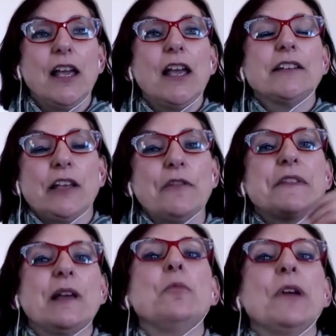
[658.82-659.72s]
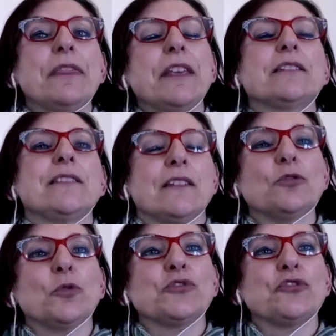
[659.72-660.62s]
So if someone thinks that
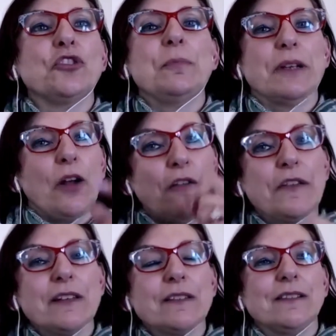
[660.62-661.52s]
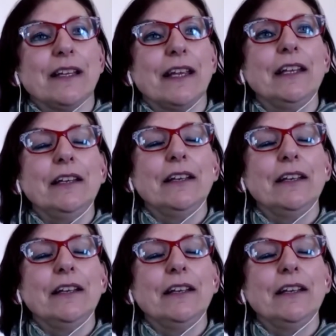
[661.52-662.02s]
you're stupid, obviously